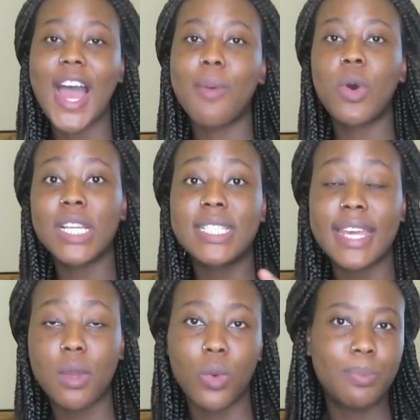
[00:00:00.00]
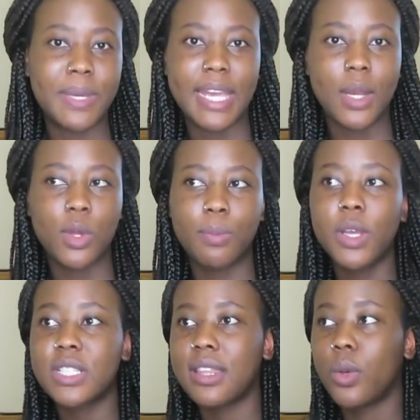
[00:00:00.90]
I'm only taking one bikini with me
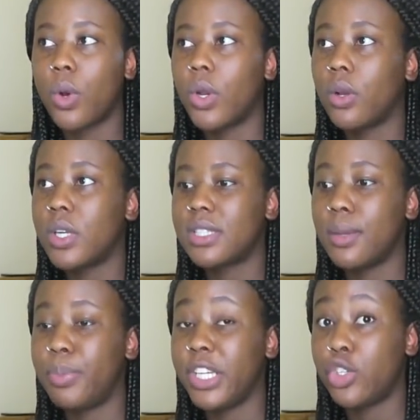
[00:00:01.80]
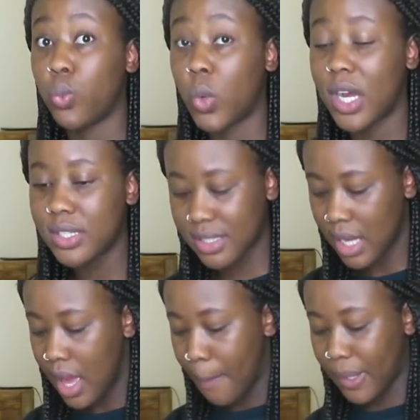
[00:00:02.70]
because I think we're only going to the beach once.
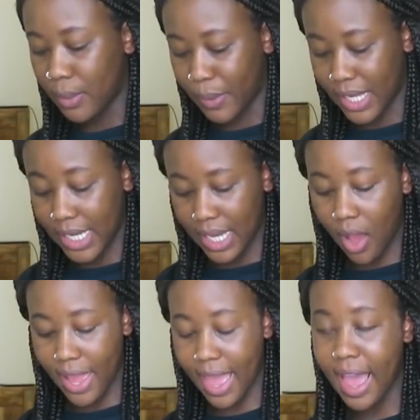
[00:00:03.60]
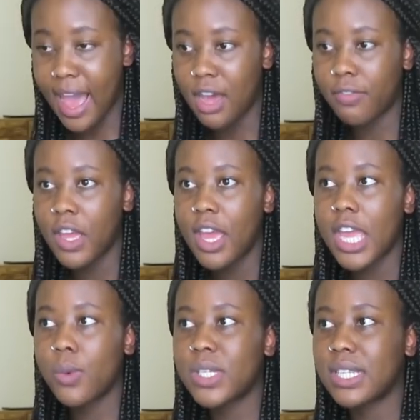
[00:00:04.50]
But the bikini I have,
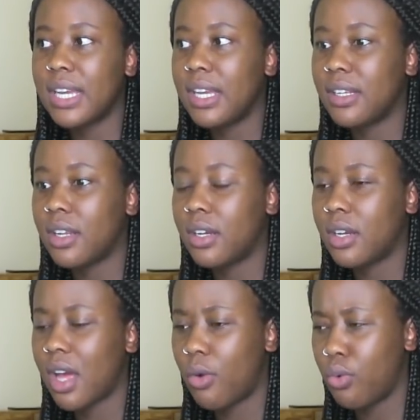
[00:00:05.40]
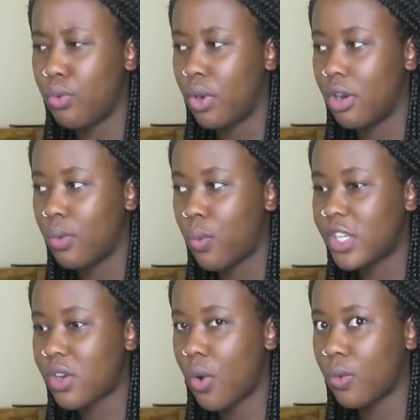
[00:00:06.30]
it was in... ooh,
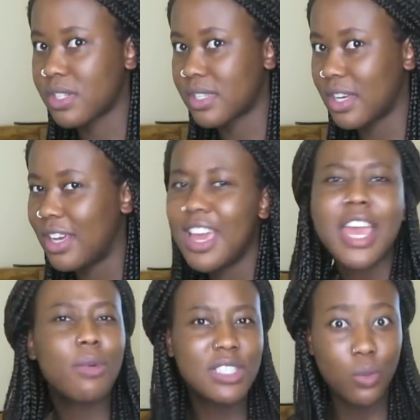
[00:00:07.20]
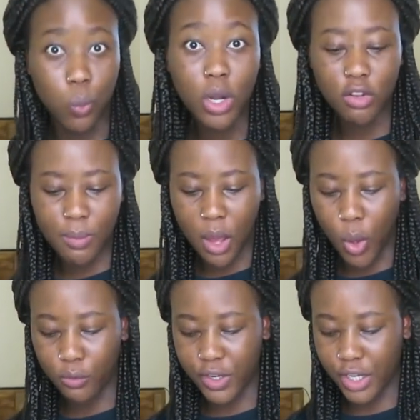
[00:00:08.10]
which haul was it? It was in one of my
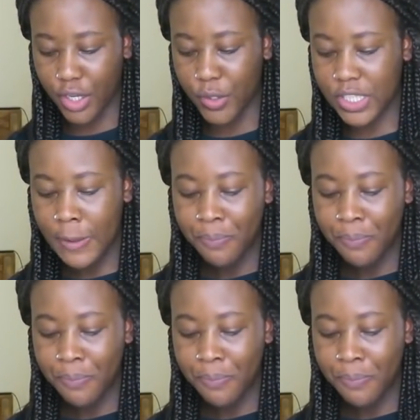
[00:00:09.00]
haul videos.